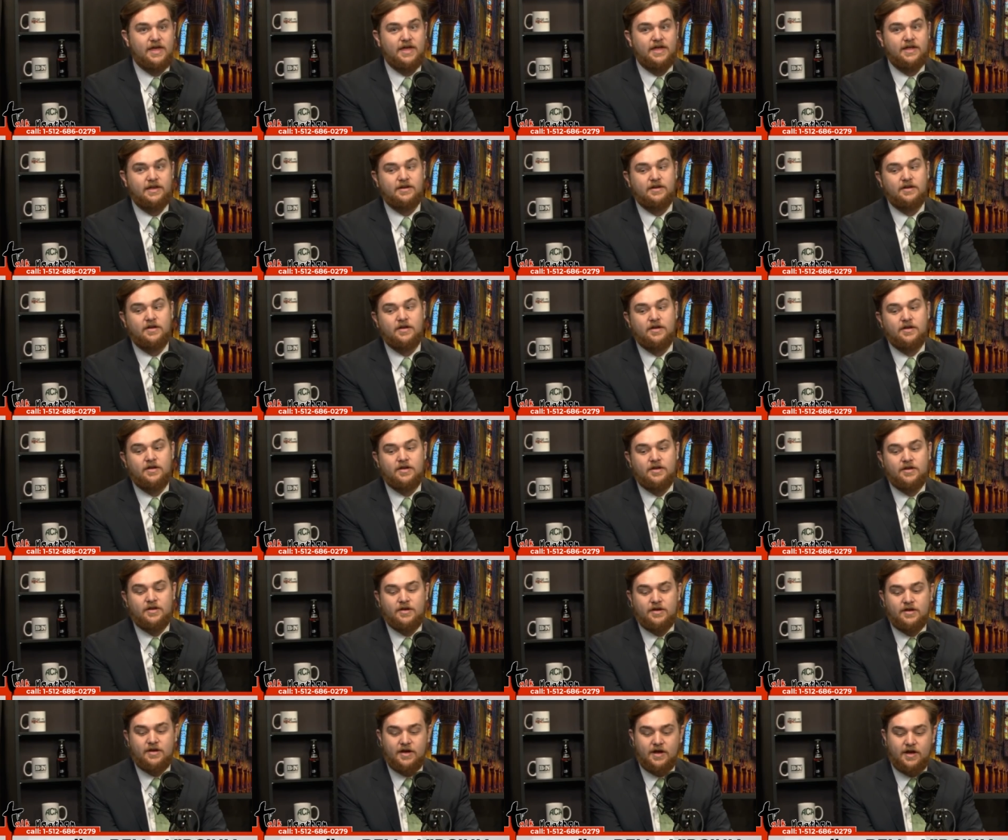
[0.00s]
that
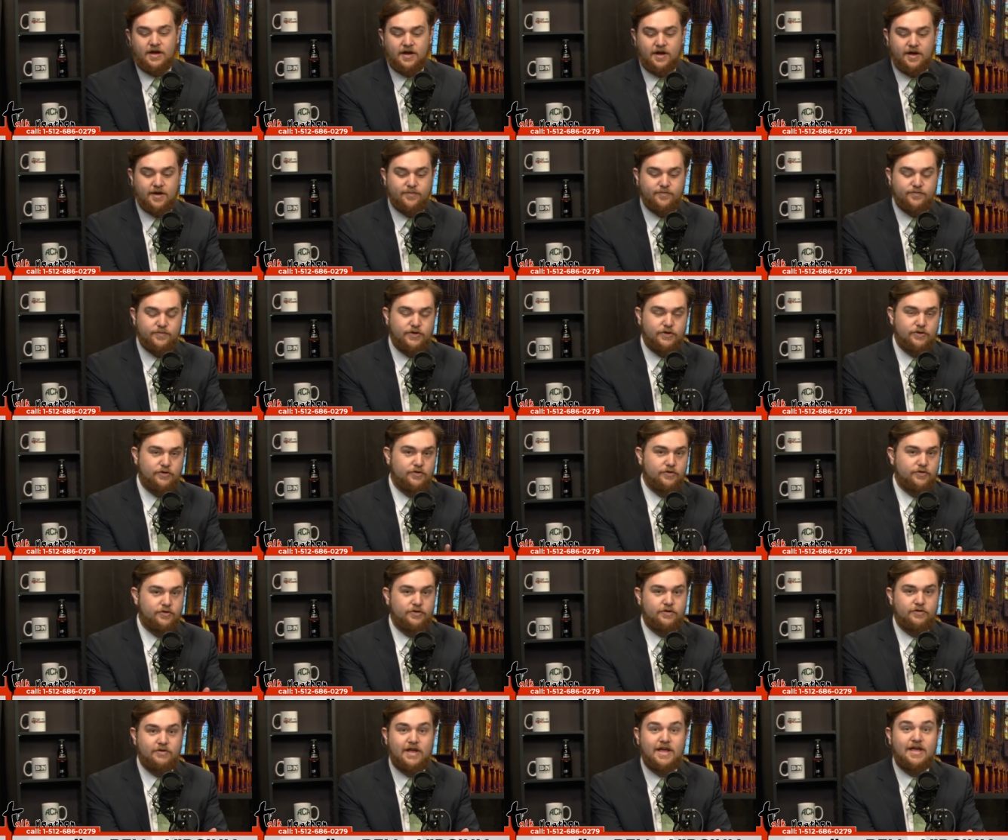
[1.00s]
um,
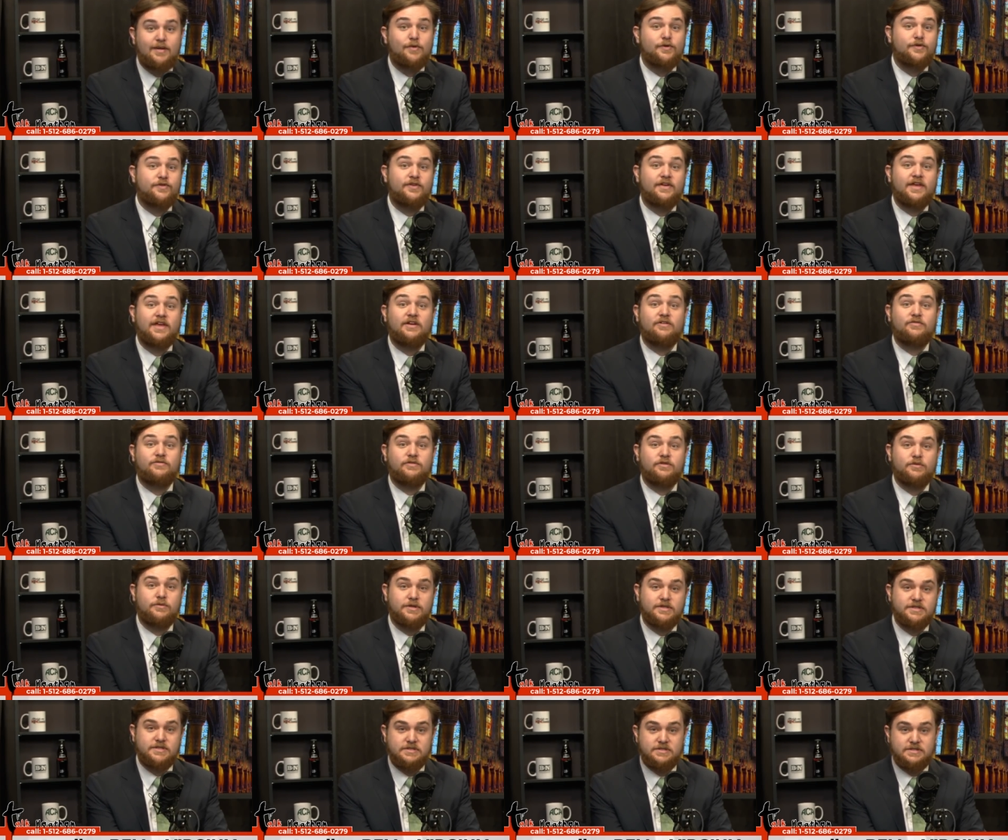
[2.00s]
you're you're able to
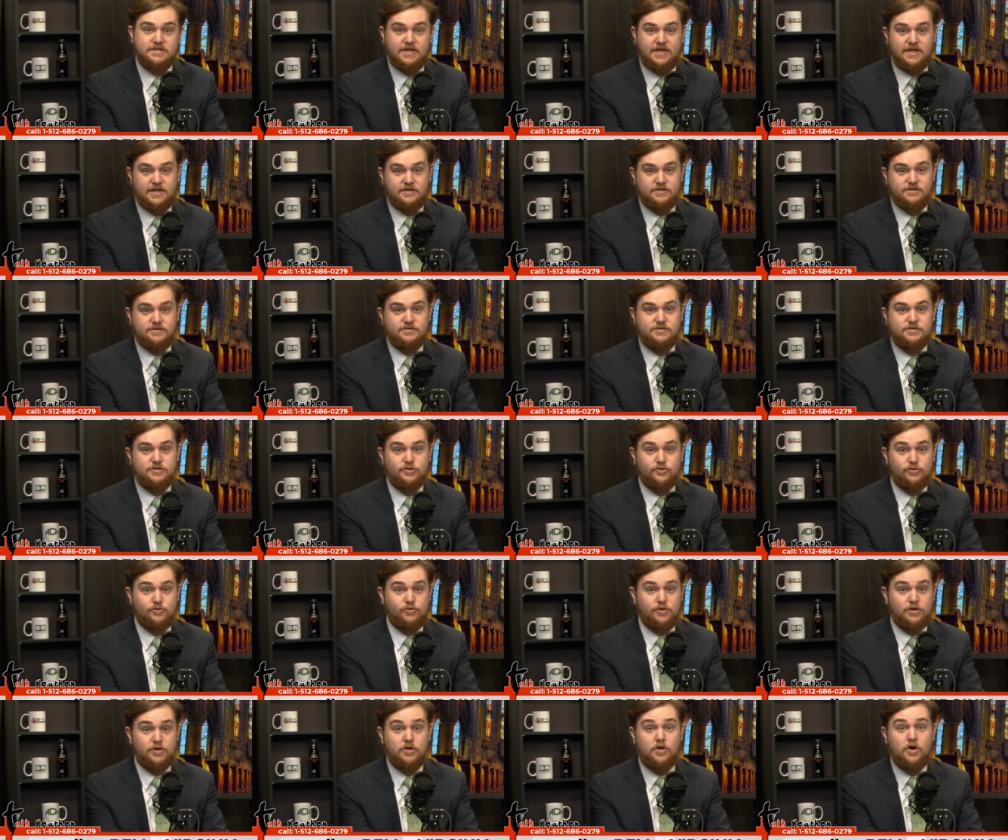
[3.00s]
influence and
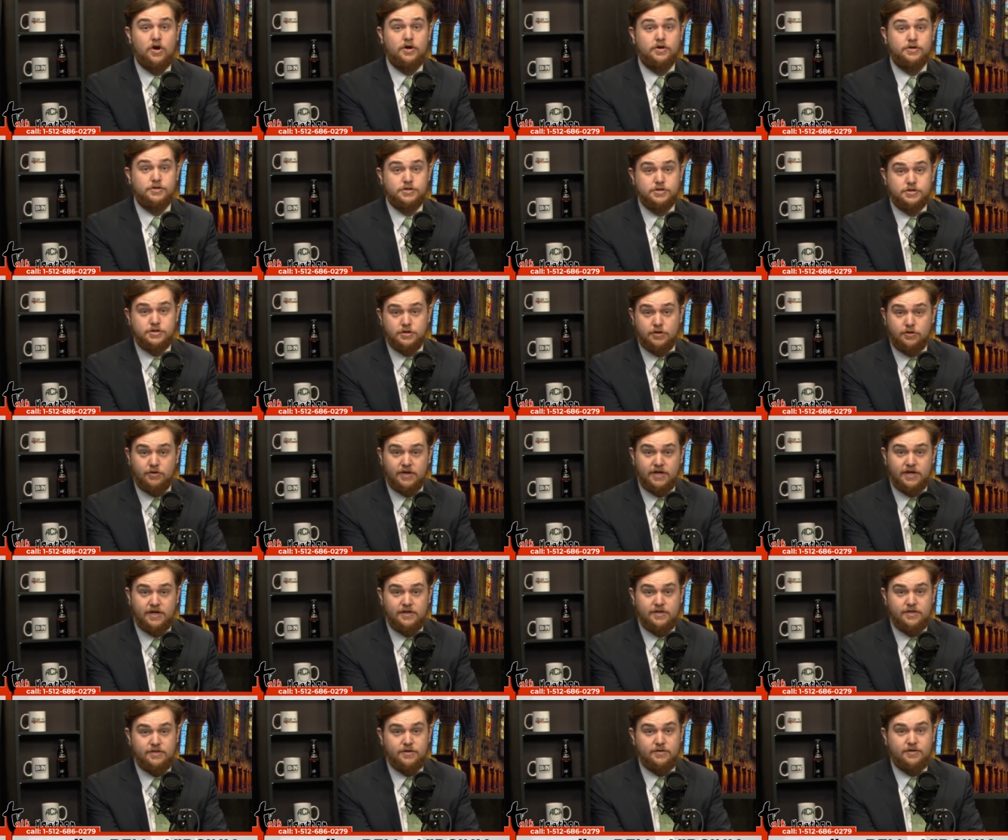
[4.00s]
to a large
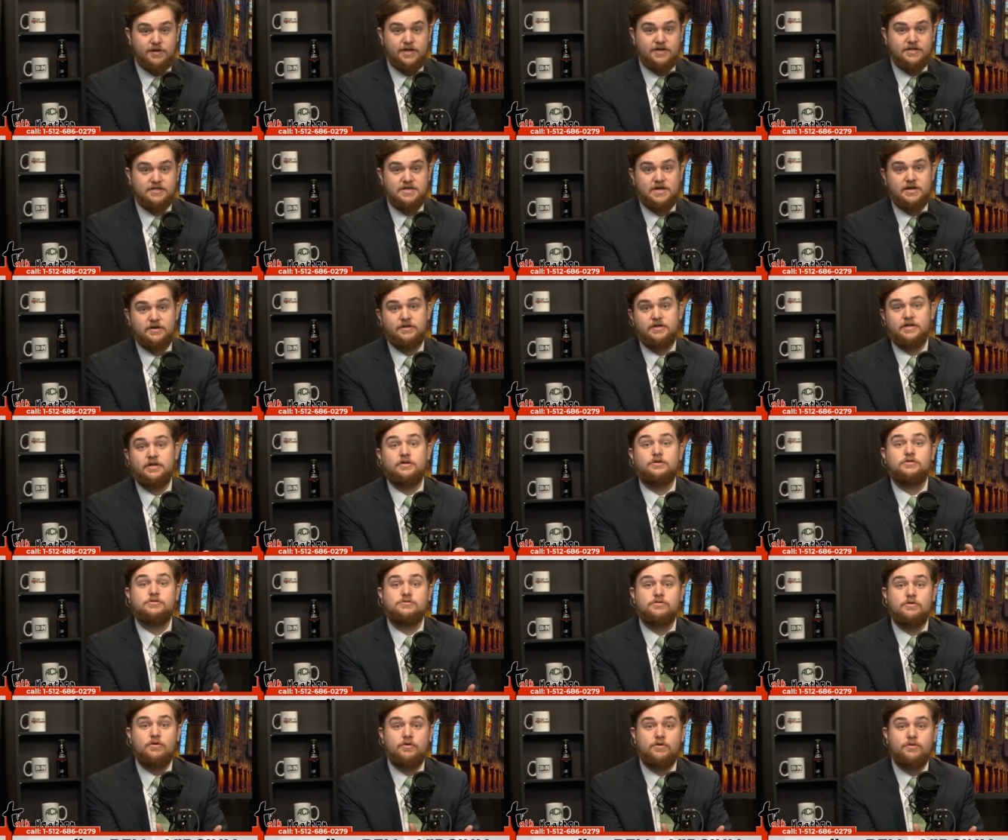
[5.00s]
degree, though not entirely,
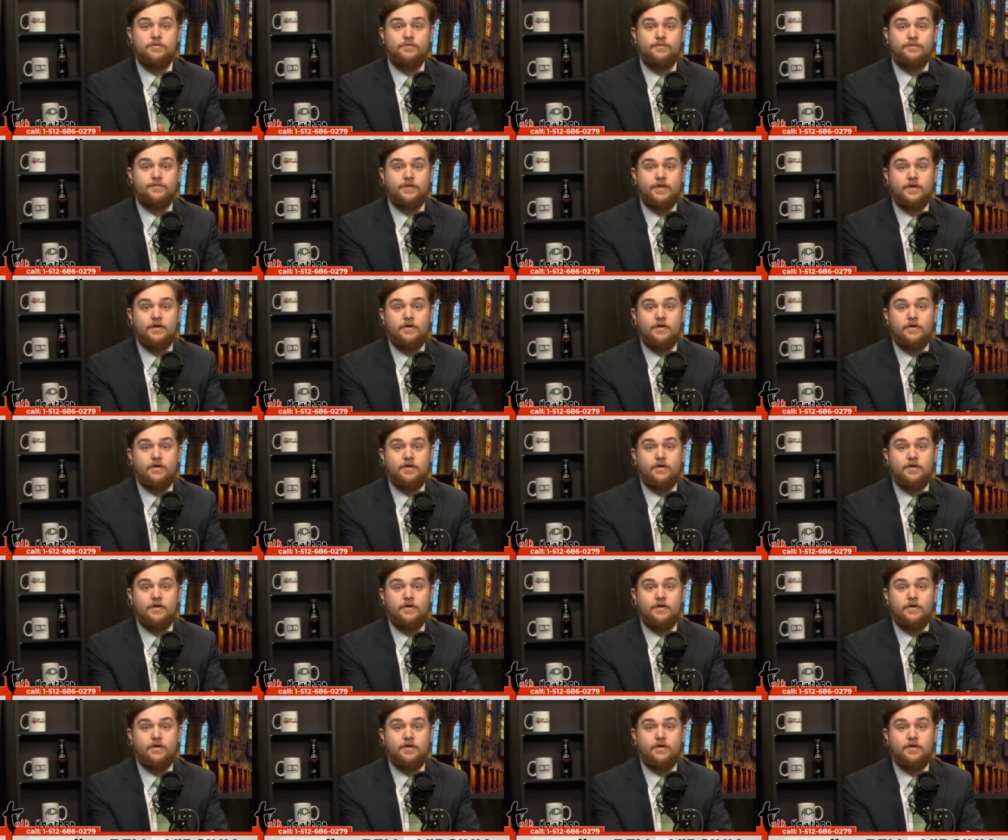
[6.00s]
control.